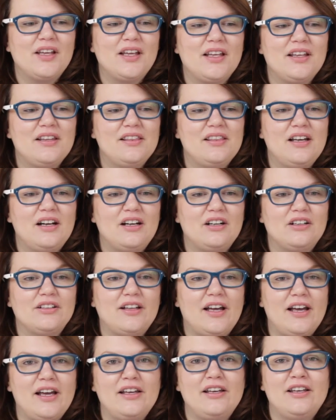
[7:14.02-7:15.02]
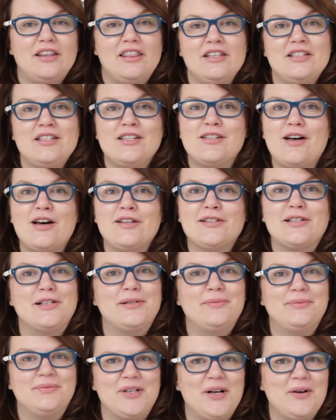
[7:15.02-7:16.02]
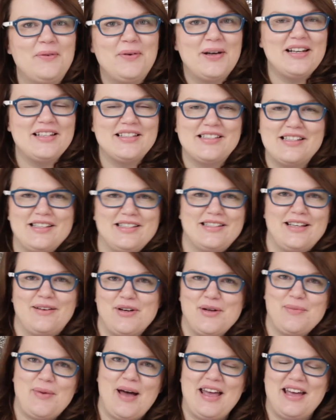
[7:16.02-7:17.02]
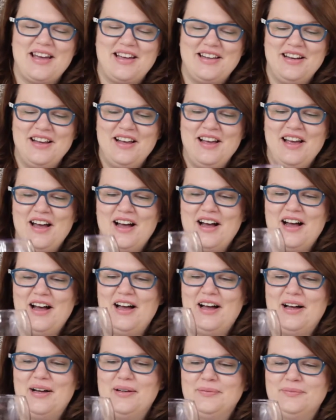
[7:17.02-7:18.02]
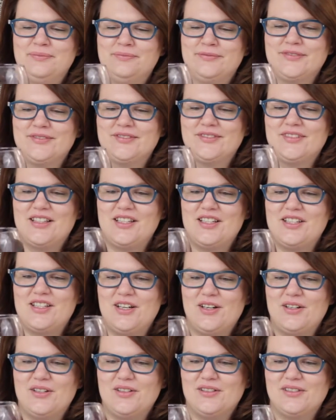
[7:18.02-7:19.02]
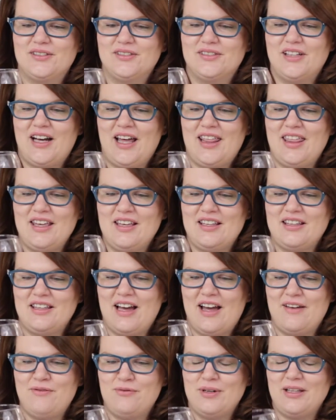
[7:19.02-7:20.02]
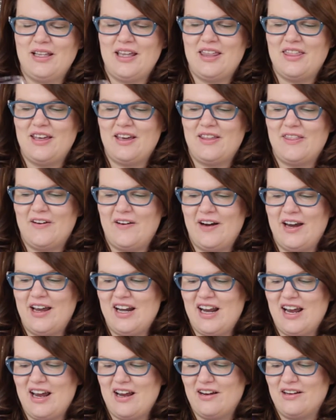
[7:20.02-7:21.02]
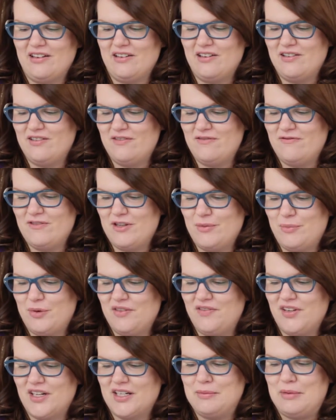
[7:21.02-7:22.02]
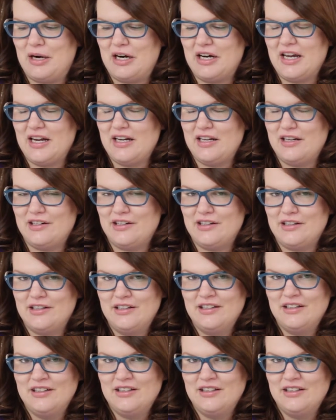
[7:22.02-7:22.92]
They're like, this is awesome. What is this? I want to buy it. So I really think they're hitting the perfect market here.